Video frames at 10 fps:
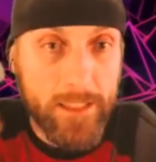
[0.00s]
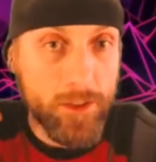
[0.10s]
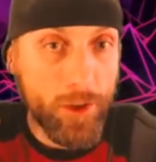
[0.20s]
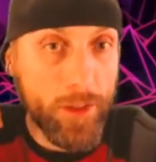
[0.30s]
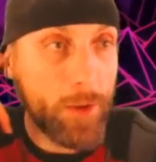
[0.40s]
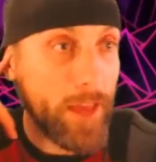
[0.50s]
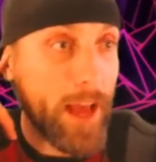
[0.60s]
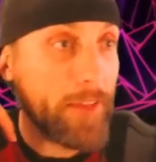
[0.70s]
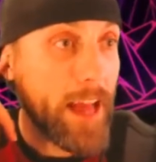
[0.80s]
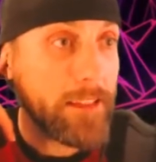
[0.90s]
So they,
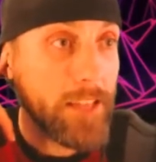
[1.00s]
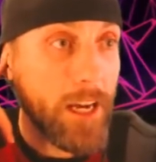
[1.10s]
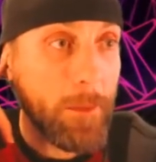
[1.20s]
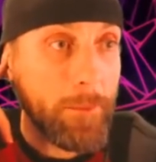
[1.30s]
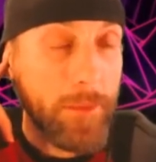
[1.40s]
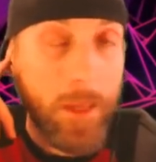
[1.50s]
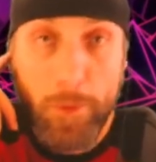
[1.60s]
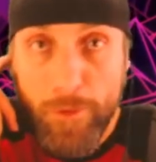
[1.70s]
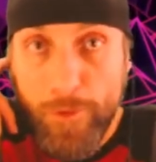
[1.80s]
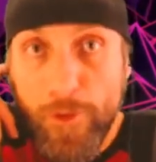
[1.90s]
at that time, they
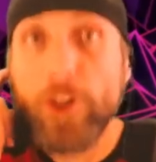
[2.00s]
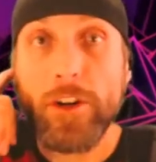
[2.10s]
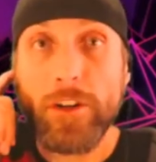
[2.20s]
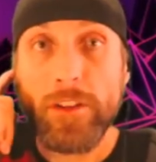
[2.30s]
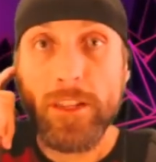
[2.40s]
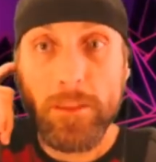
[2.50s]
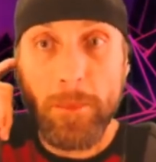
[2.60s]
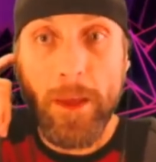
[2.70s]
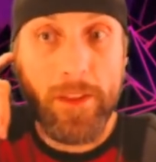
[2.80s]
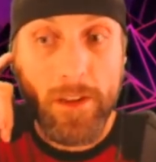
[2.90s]
preferred this
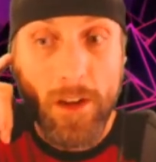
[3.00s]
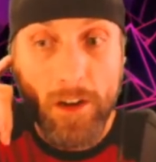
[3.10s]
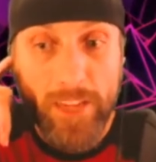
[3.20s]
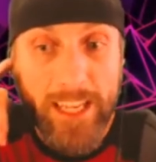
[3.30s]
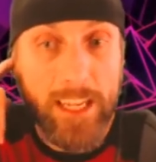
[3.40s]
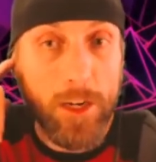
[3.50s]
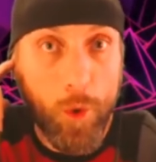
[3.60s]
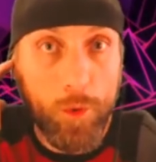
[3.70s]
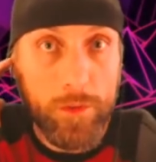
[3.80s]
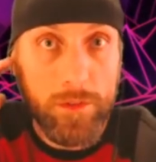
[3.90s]
method of getting
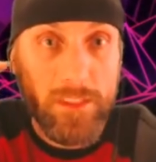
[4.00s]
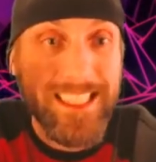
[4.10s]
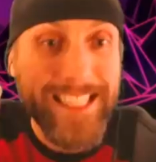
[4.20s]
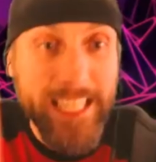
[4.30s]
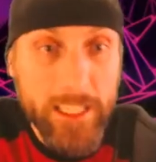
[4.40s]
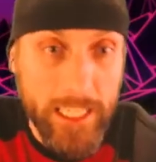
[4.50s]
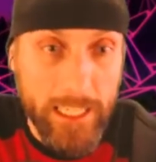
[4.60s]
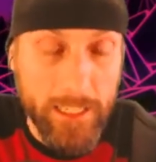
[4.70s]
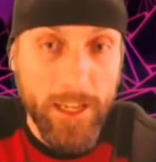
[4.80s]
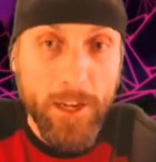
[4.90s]
gold, stealing
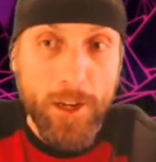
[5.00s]
it